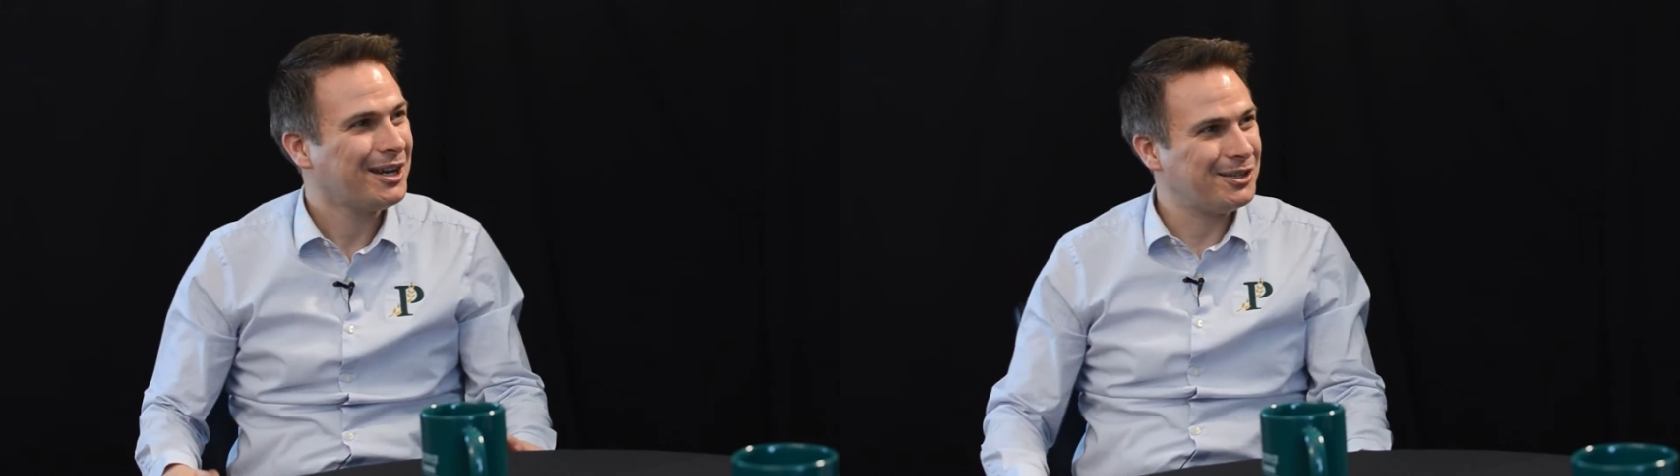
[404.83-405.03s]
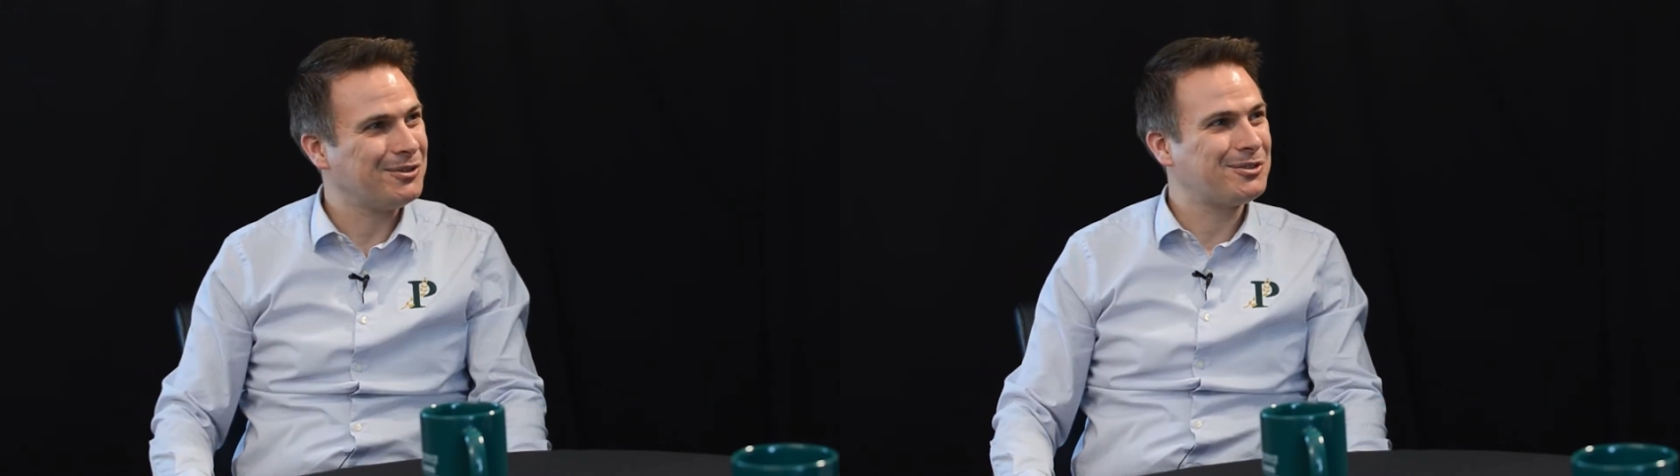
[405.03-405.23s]

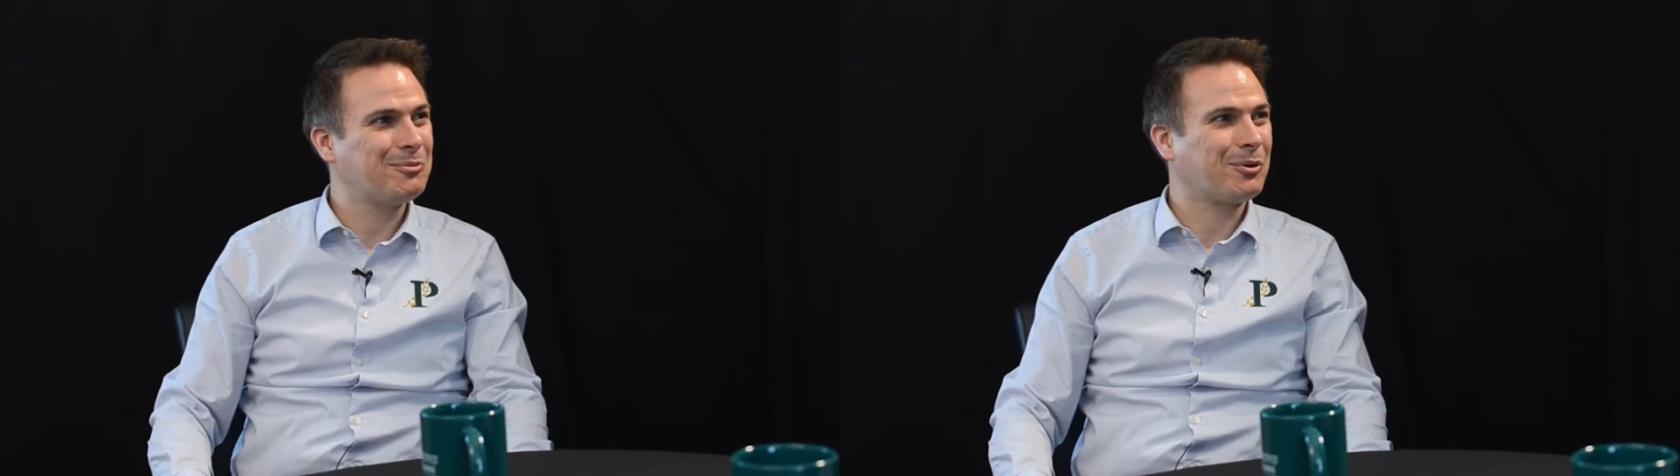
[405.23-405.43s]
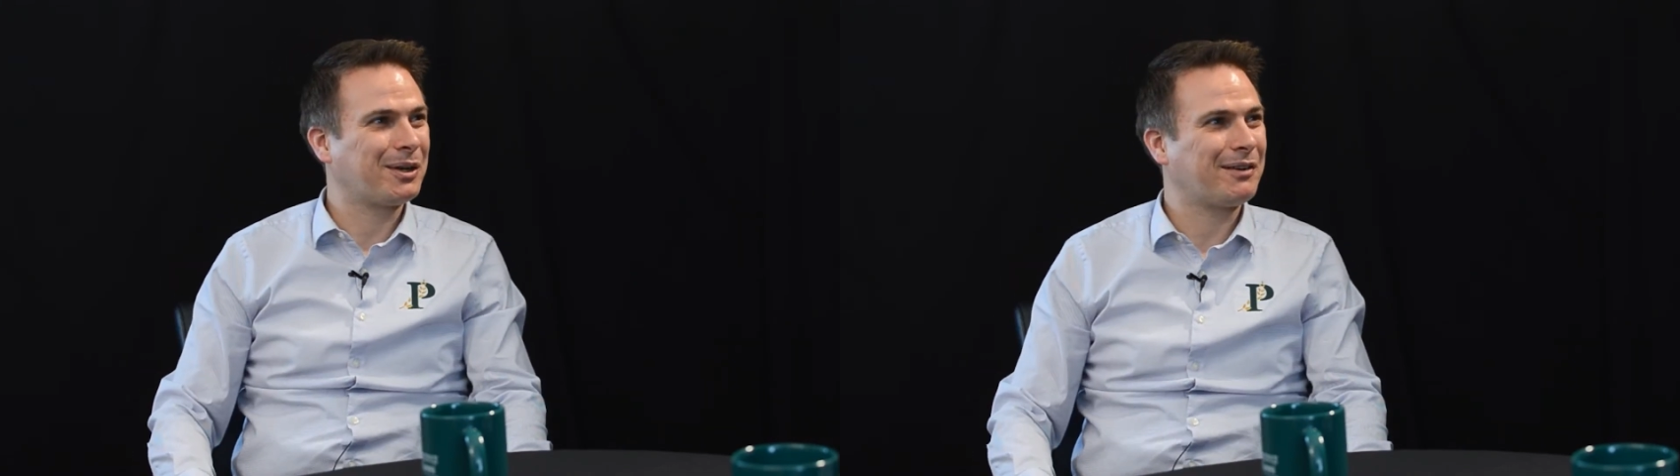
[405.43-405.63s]

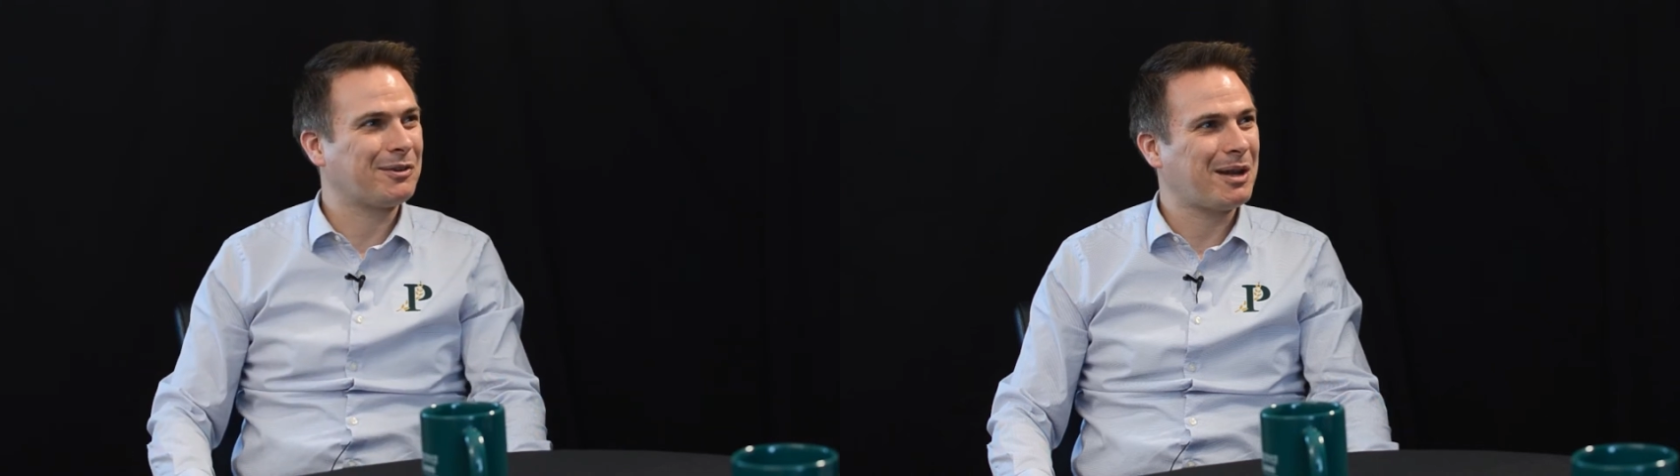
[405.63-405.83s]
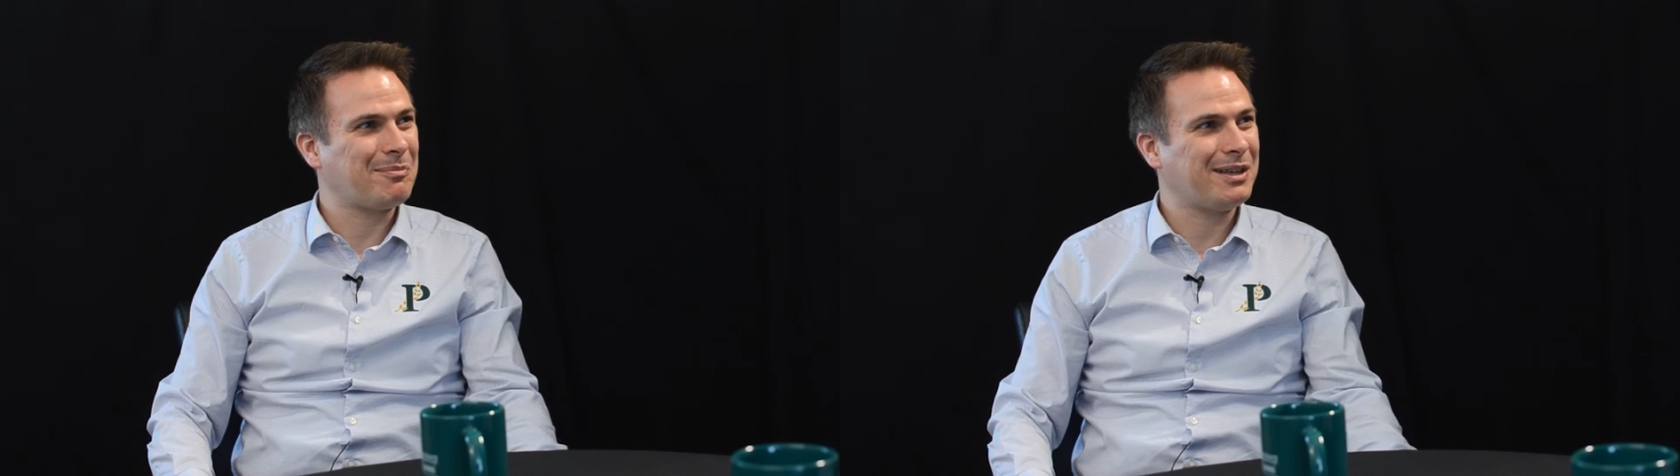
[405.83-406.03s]
YouTube or whatever
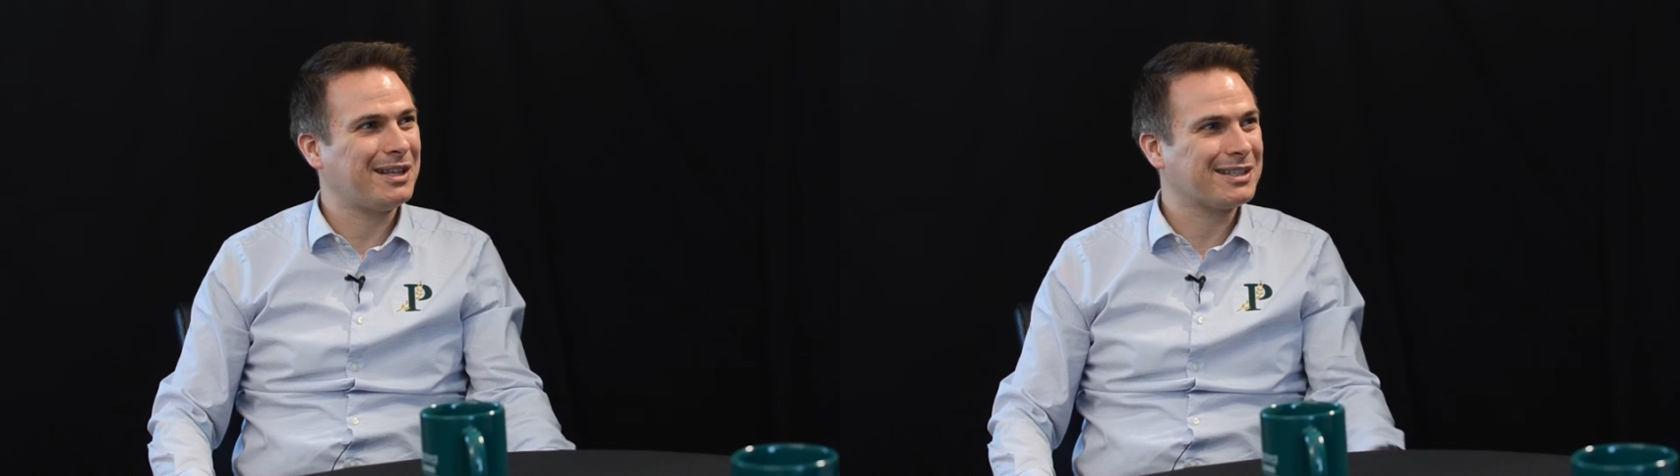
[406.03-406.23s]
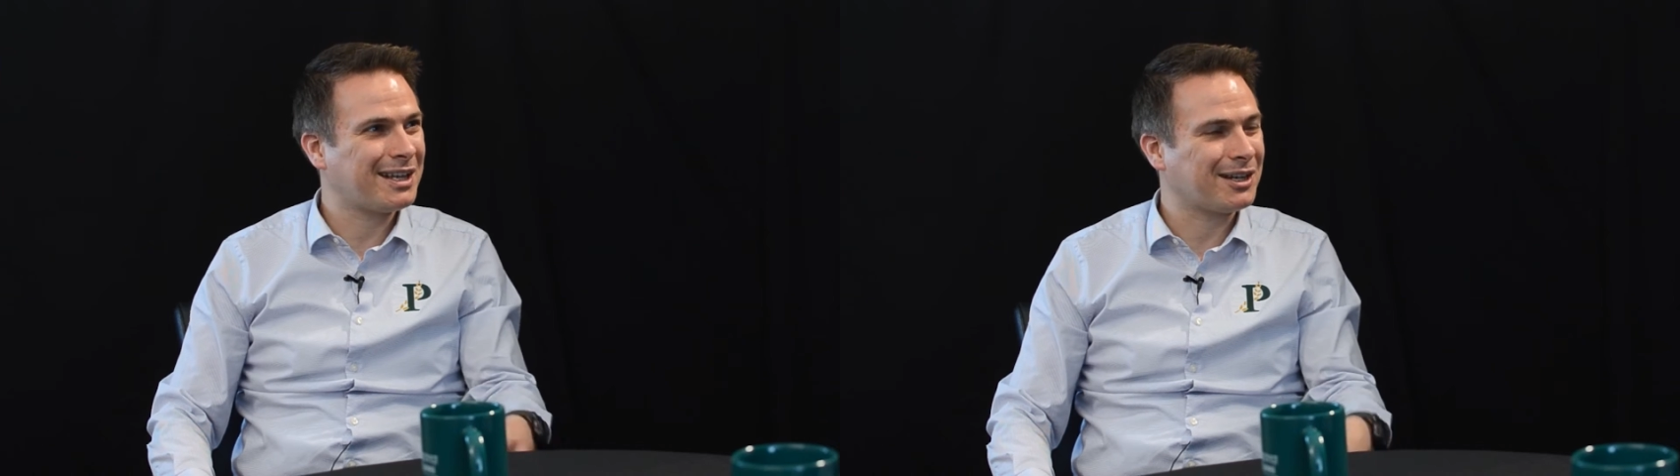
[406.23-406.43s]
it might be.
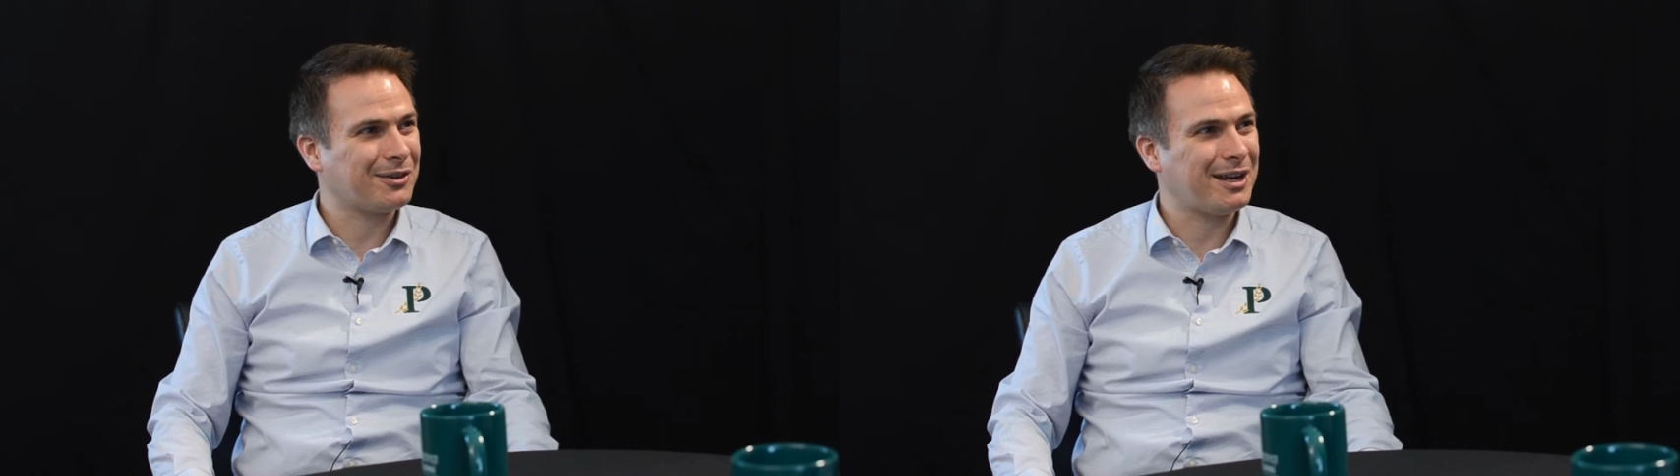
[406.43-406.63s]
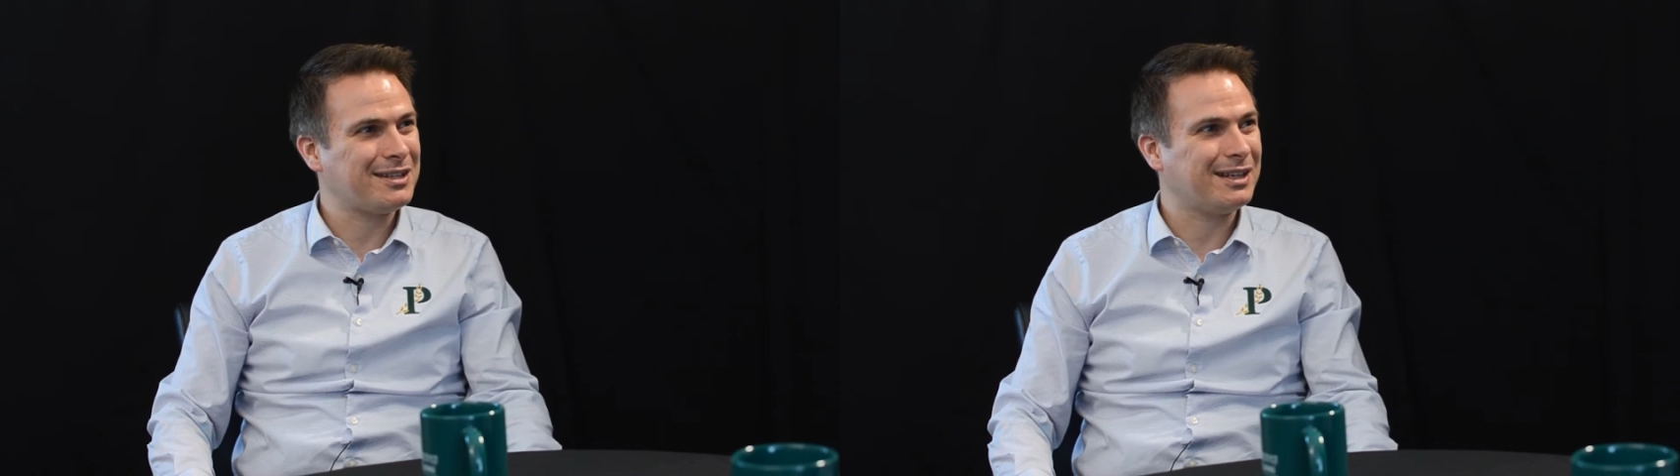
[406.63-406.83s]
That's kind of
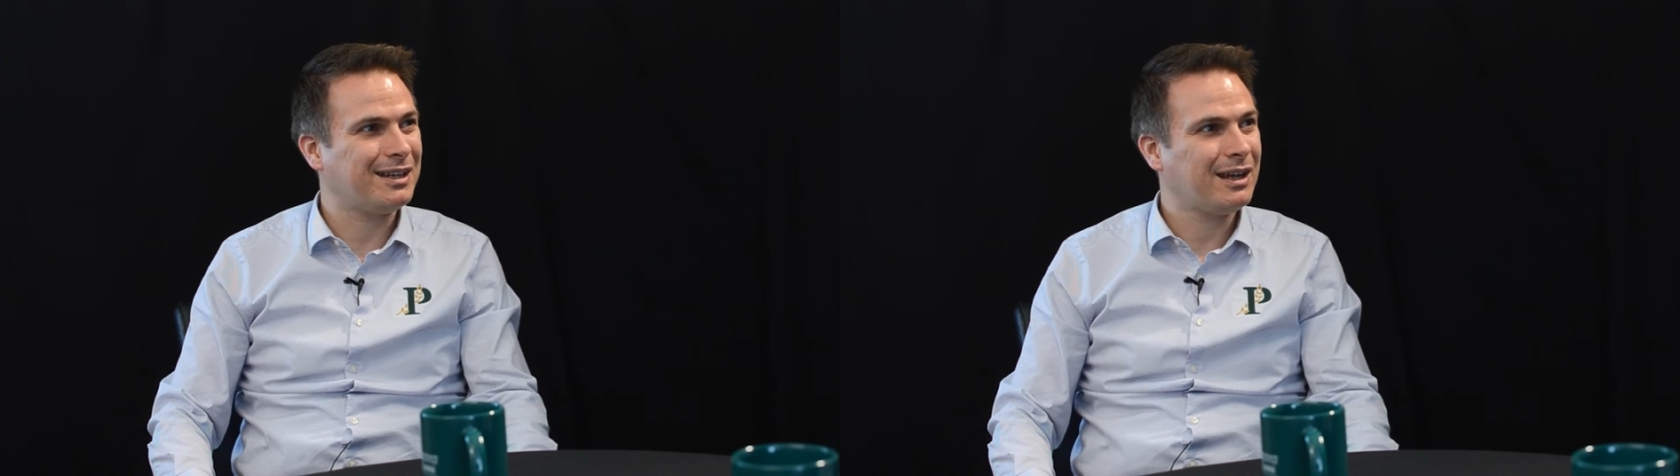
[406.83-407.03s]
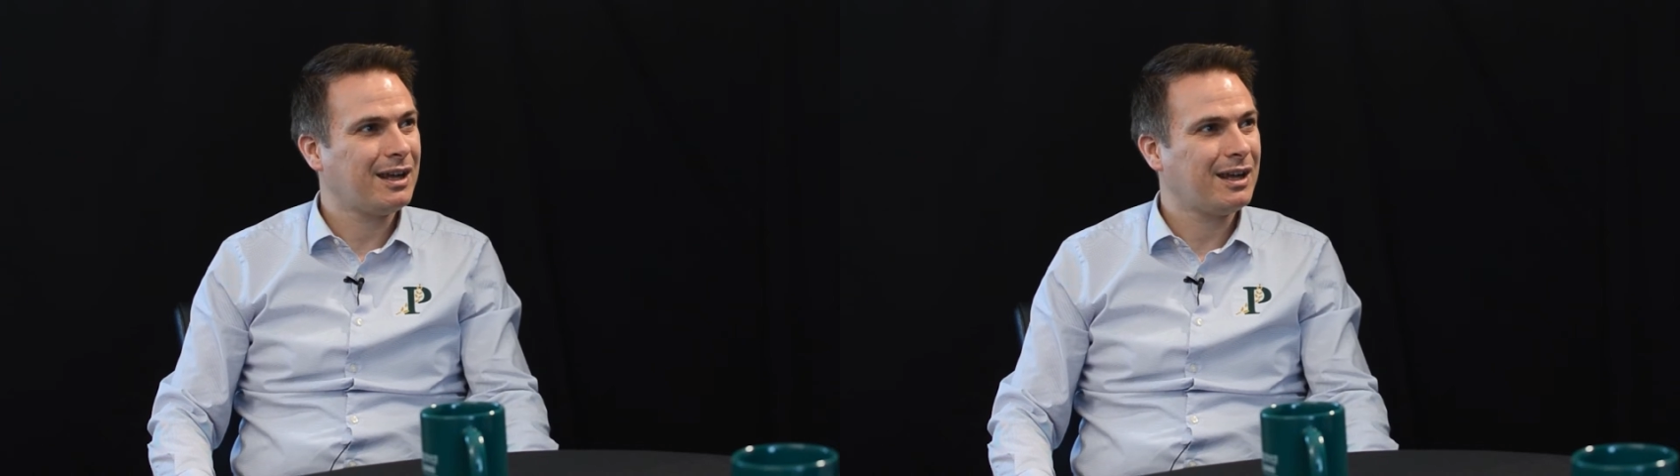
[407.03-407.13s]
crazy.